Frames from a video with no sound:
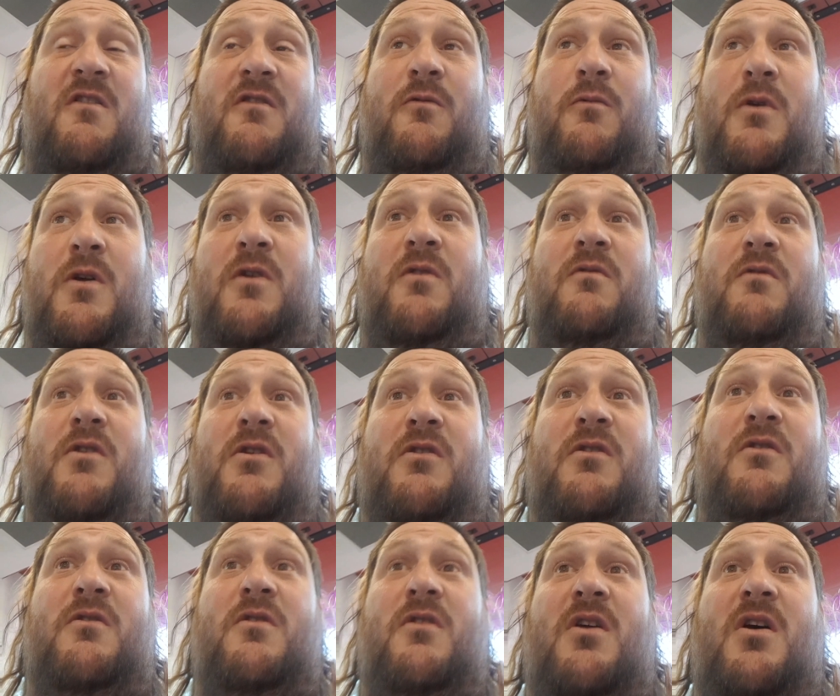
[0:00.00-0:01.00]
a well-run
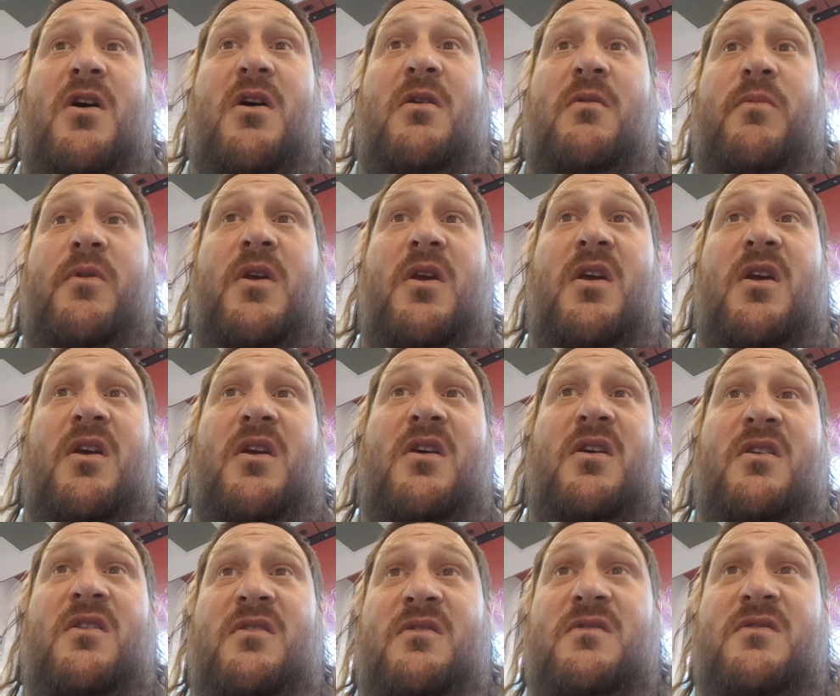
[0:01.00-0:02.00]
club,
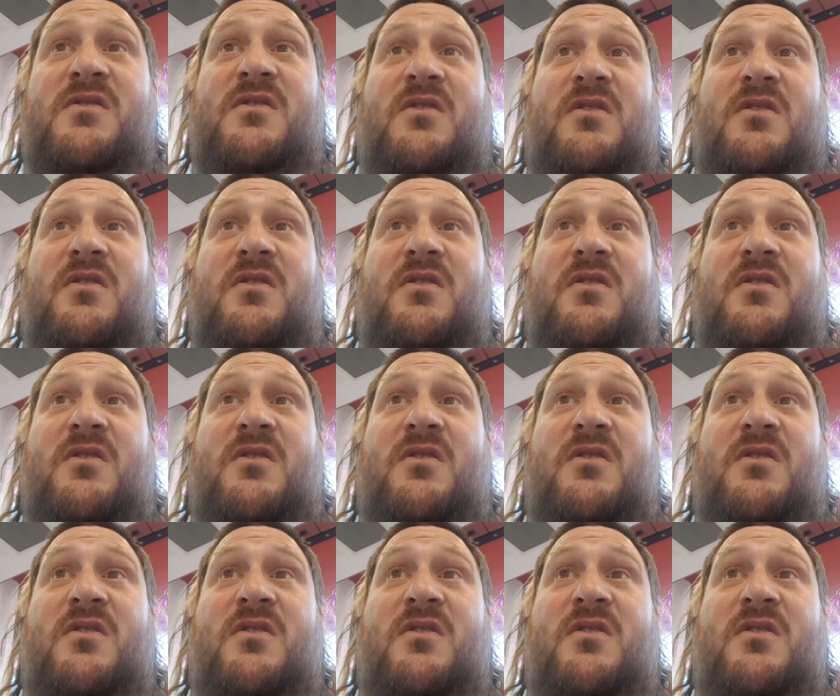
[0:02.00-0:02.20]
and